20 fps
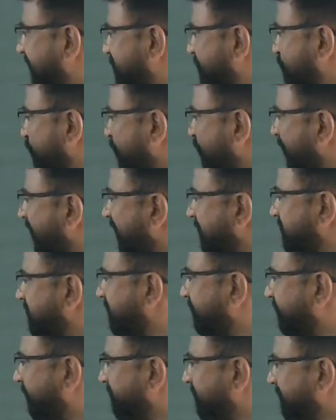least one
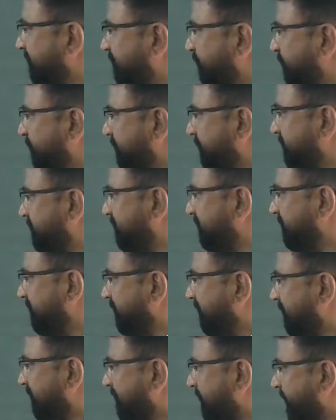answer from the students.
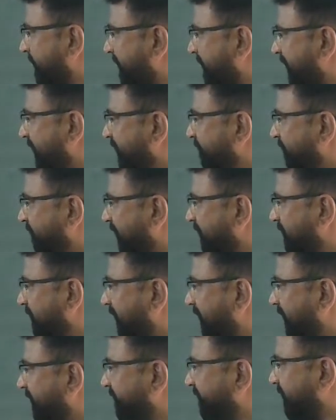
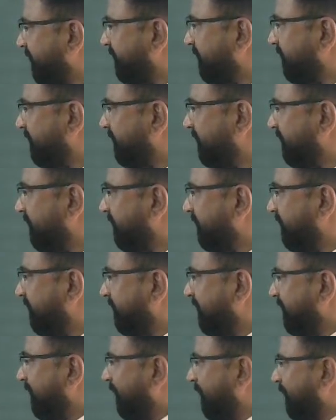Anyone?
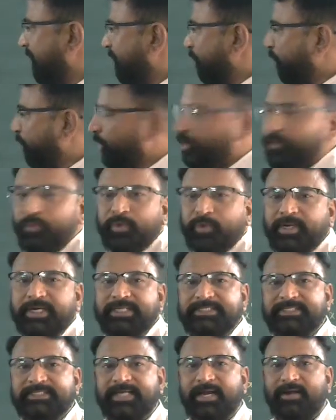What do you
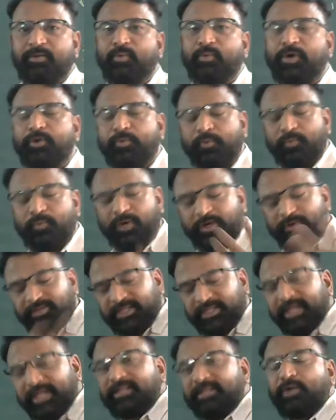understand? What do you
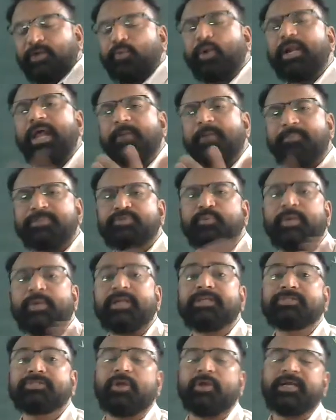think that what happens when
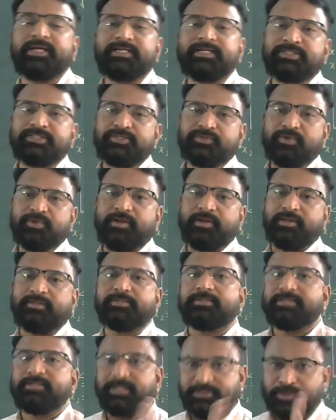a solid is
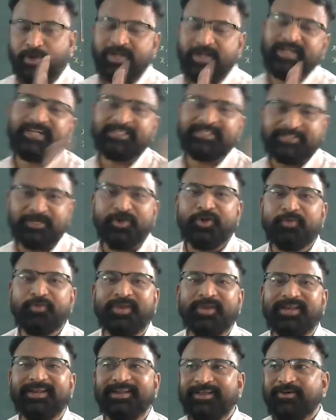dissolved? The solid is
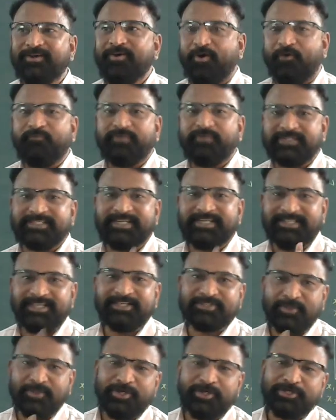soluble. Obviously, the
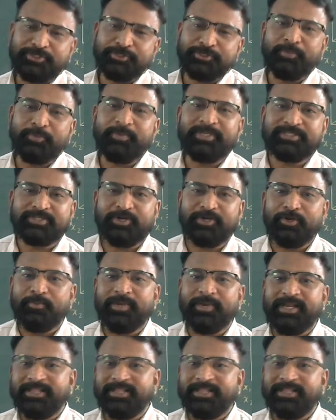solid should be soluble